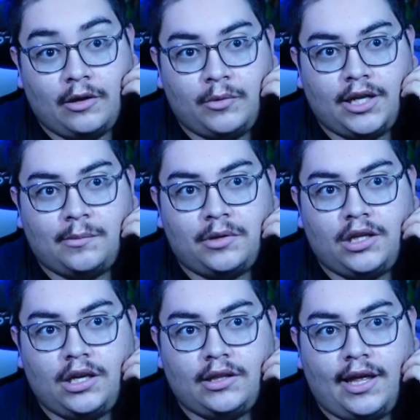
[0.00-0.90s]
and then we end up
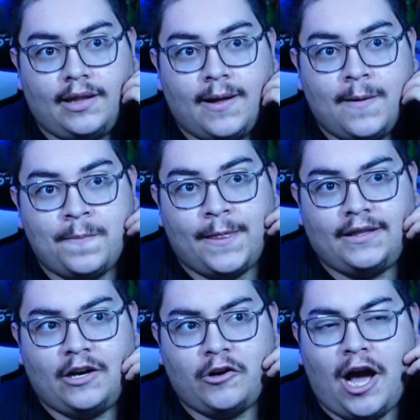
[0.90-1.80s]
seeing that
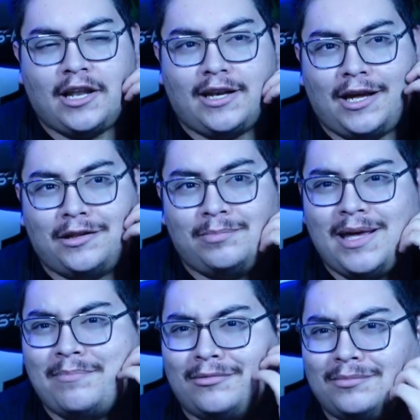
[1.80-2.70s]
they're not nice
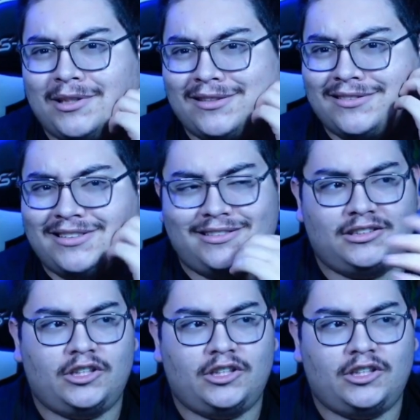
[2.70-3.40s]
people, because,